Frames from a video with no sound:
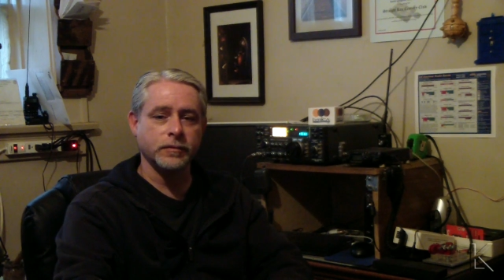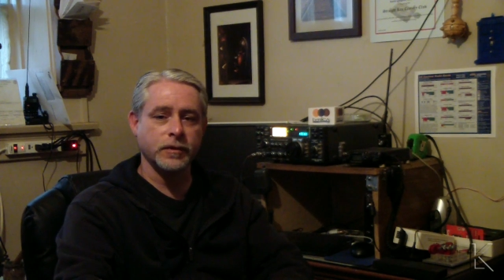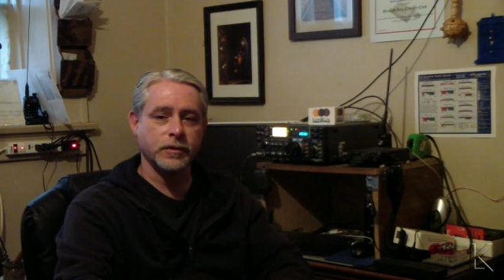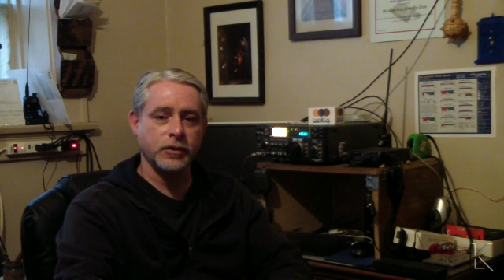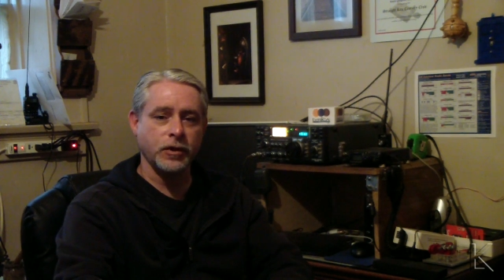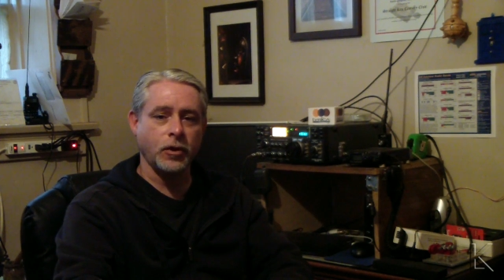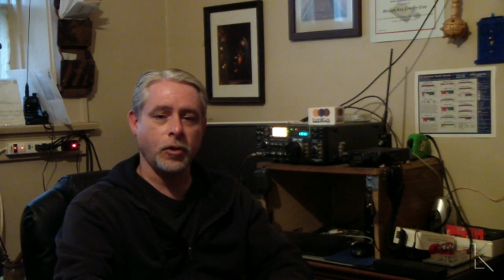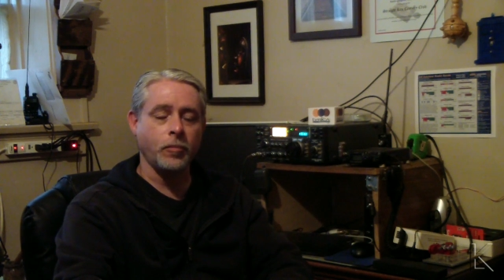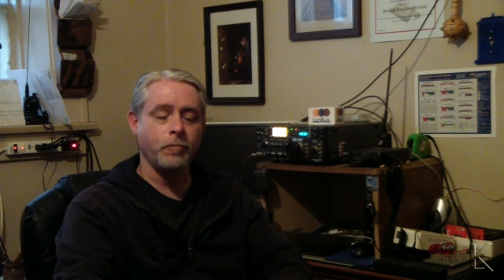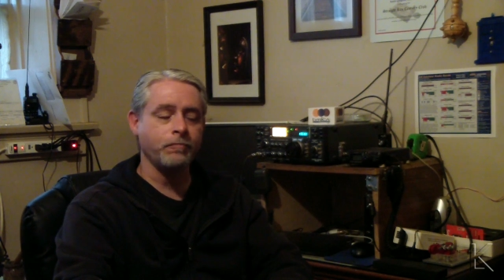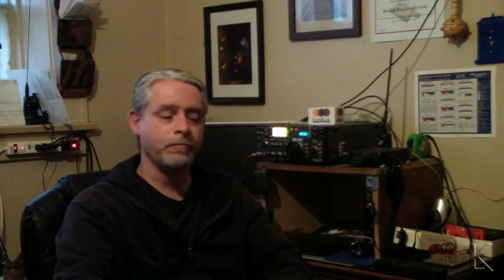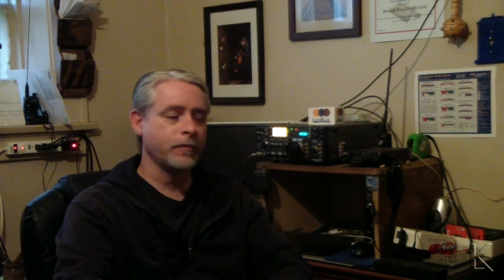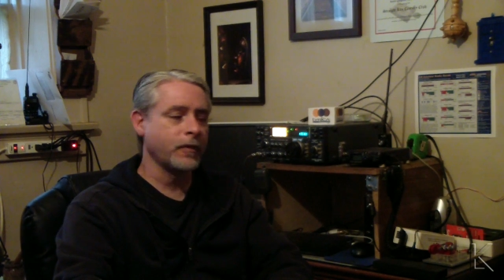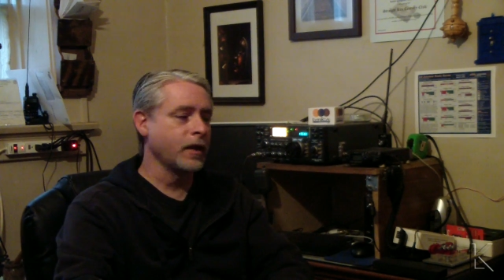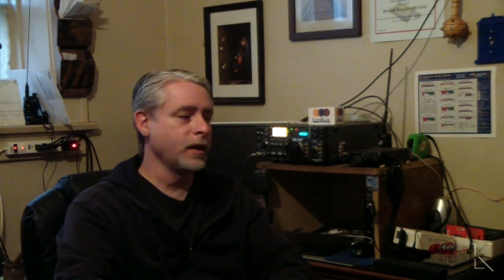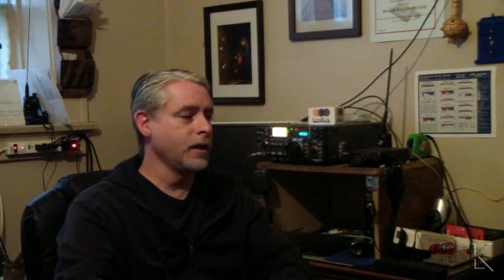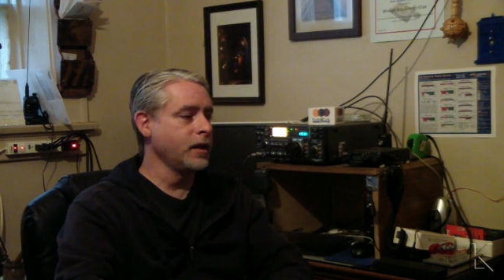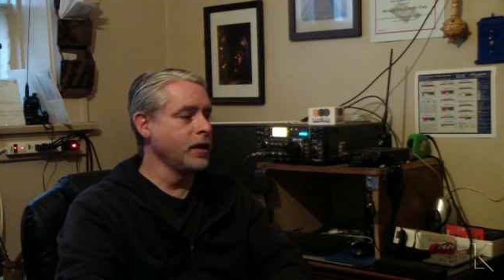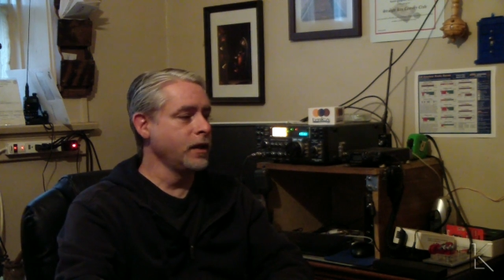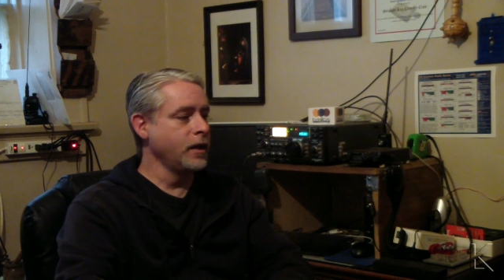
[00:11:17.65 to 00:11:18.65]
So
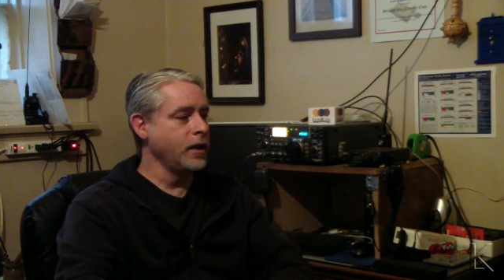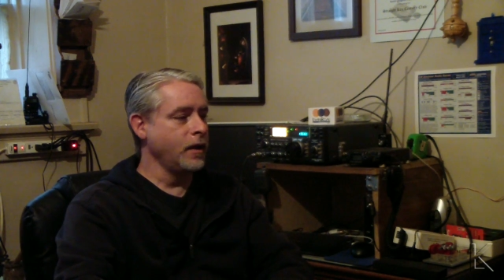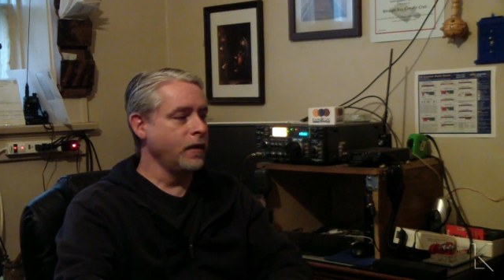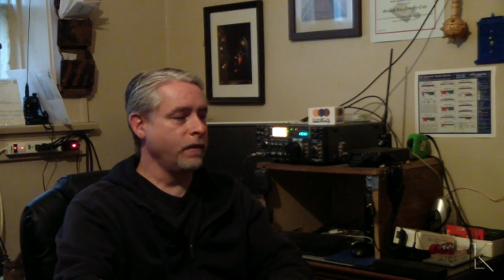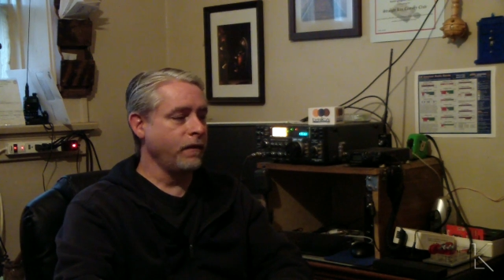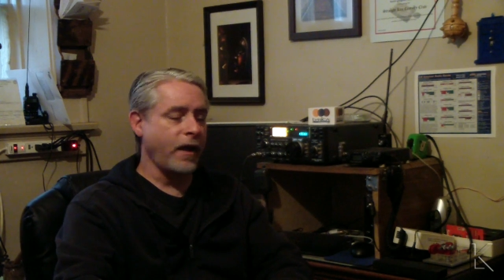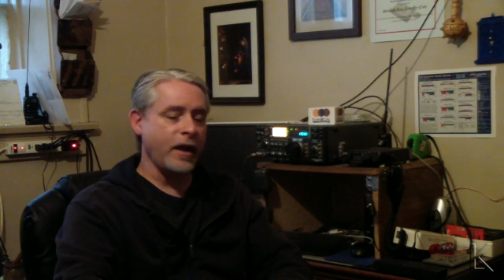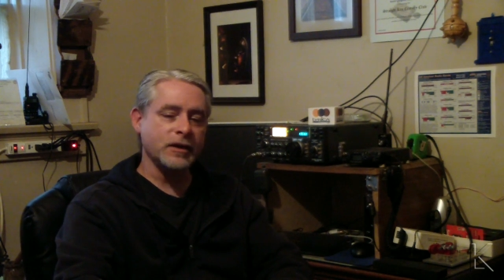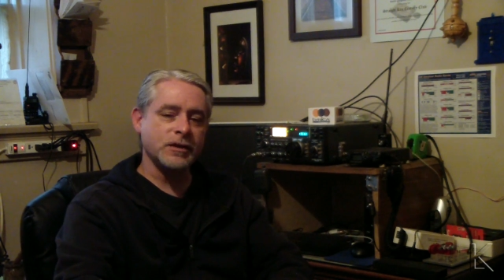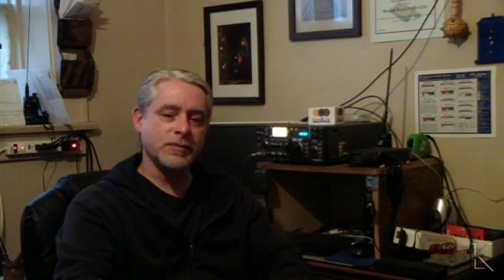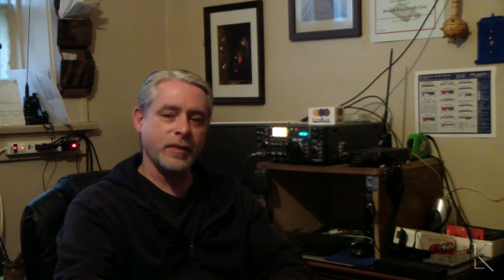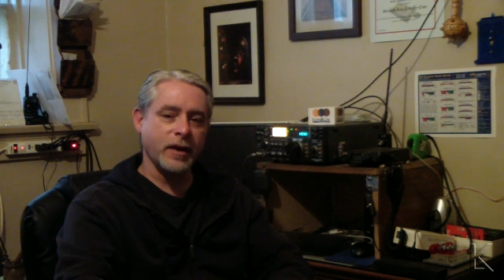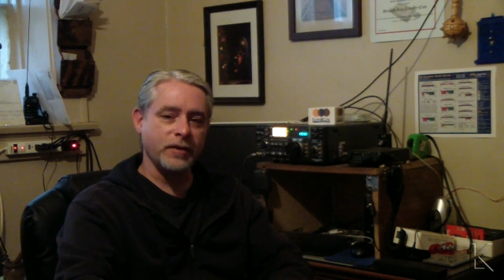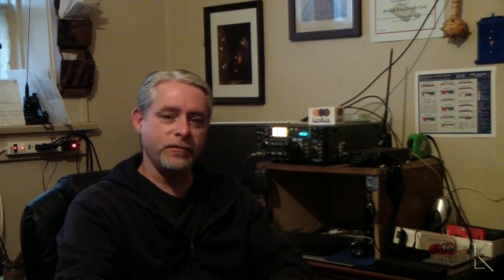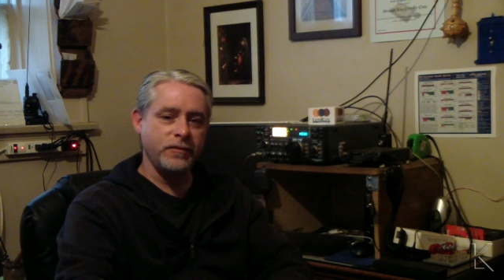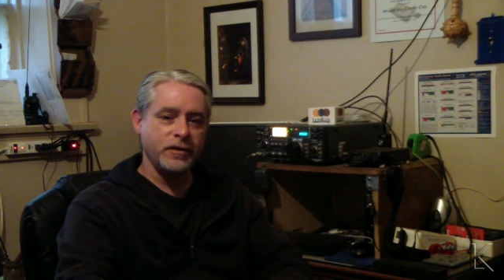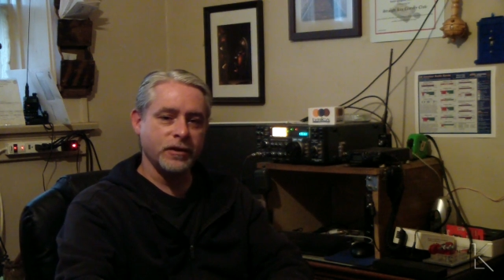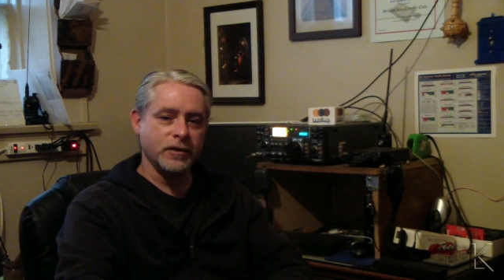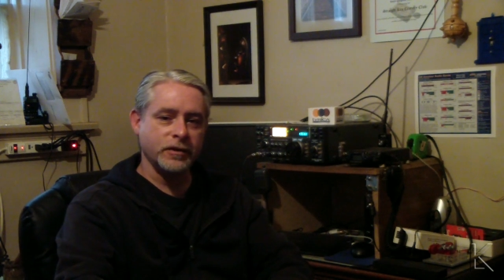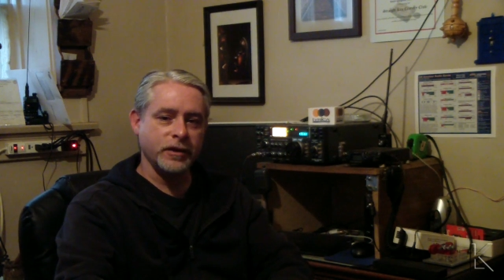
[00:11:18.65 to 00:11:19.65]
that's
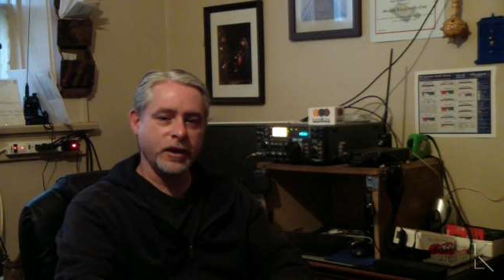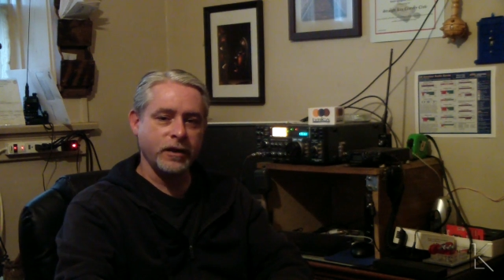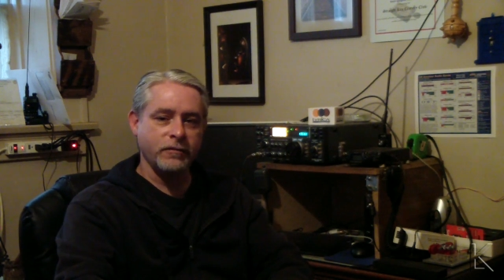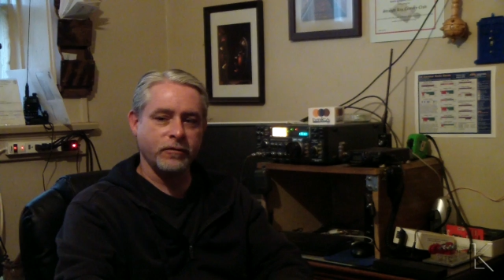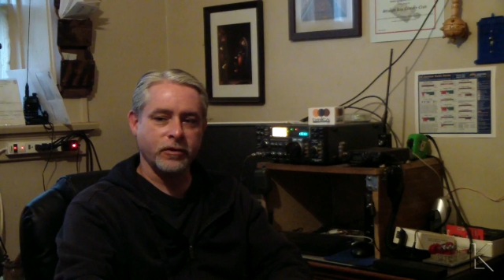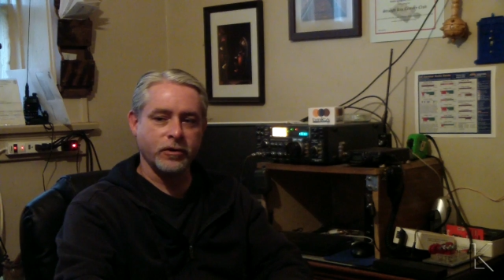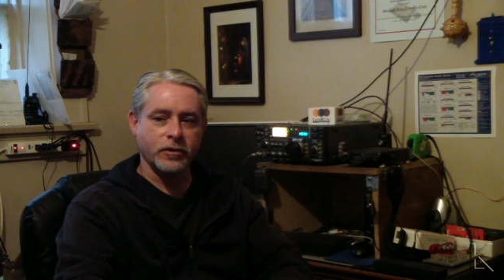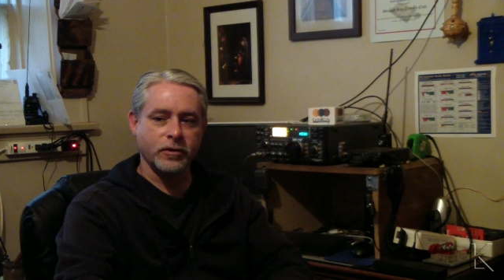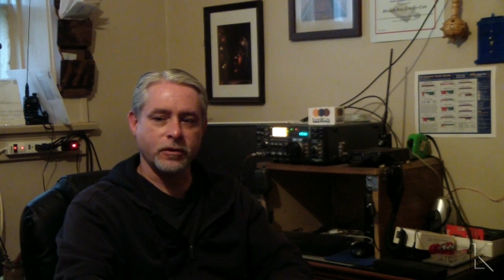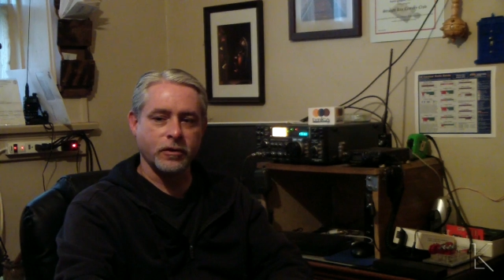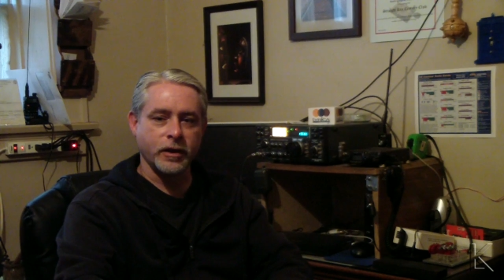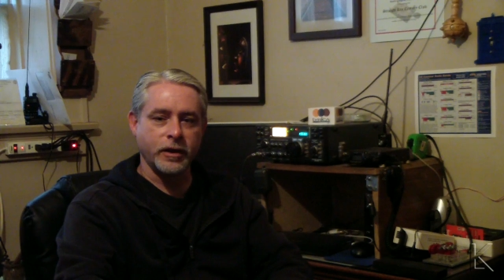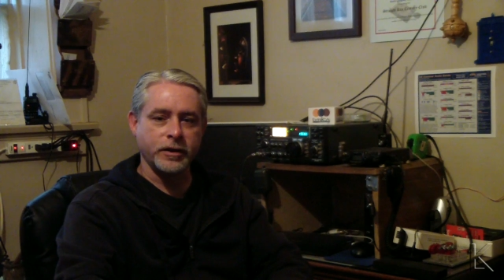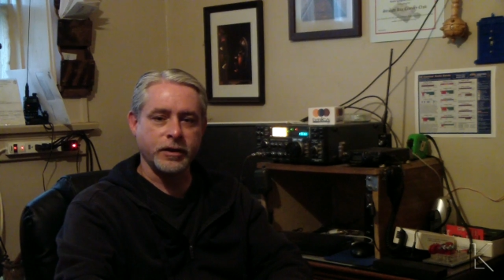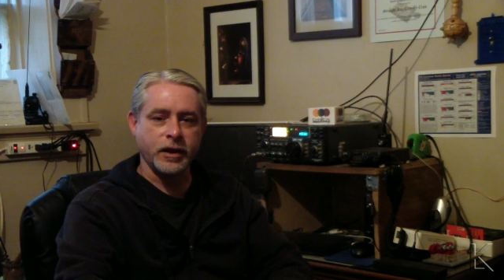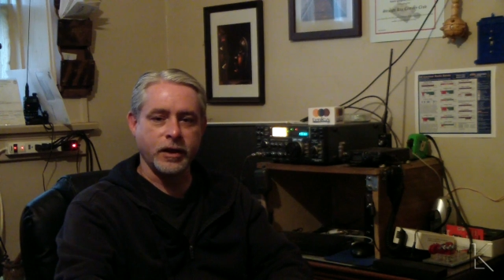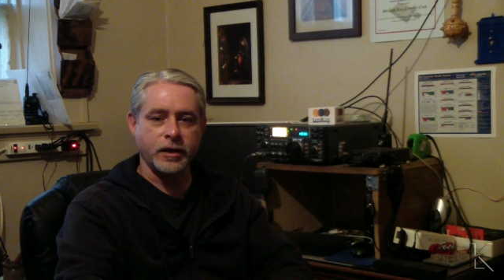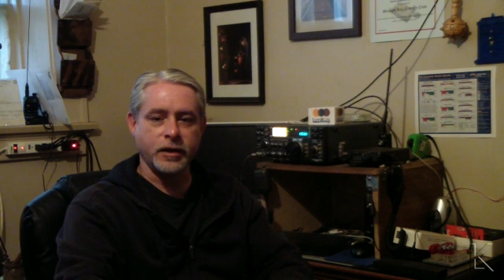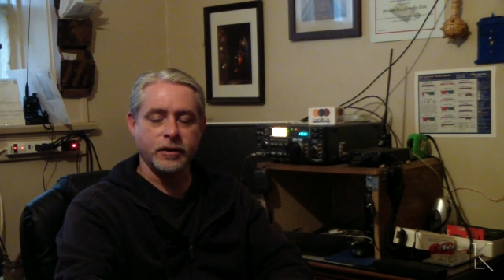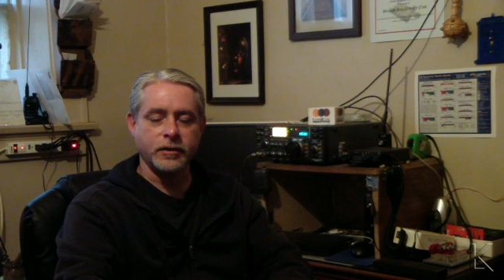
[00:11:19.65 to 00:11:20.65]
my field day vertical
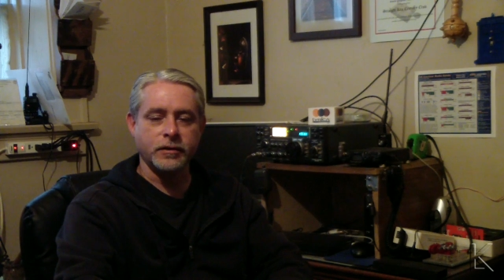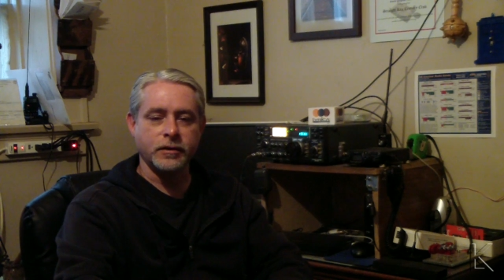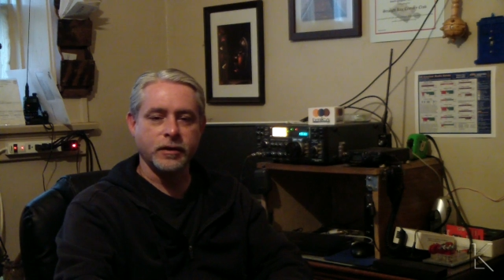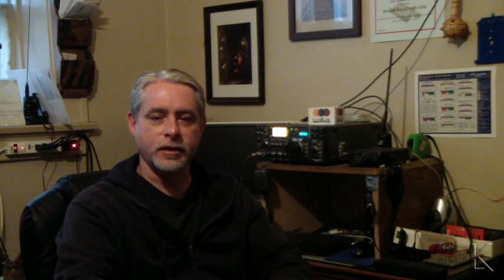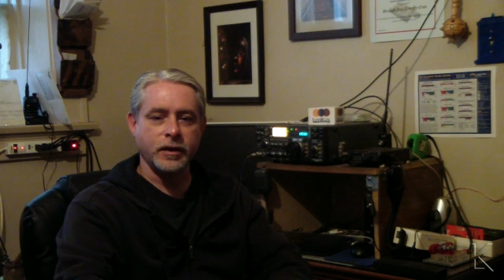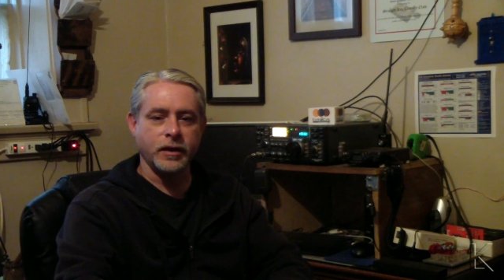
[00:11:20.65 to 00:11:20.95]
antenna.